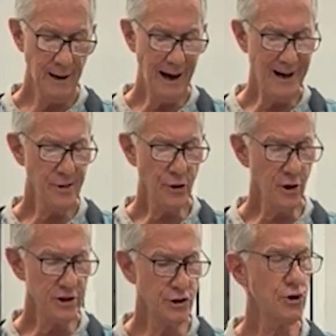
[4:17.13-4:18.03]
I
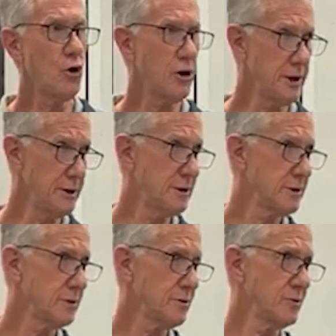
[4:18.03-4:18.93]
thought joy
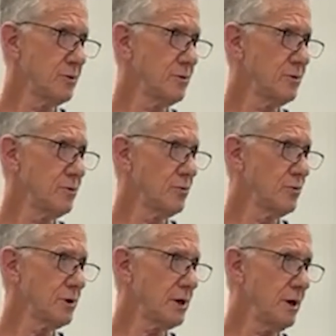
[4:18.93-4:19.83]

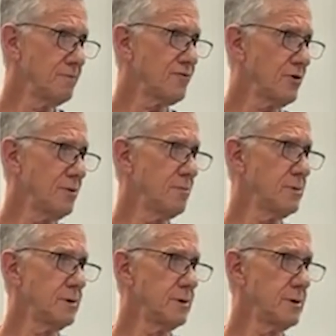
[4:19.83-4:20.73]
would come
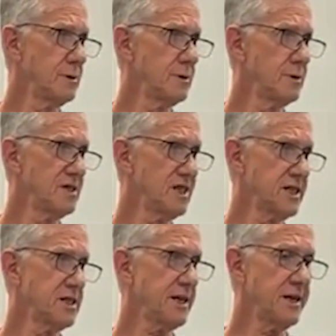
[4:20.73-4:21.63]
from
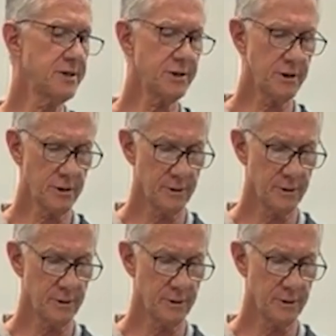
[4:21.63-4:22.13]
success.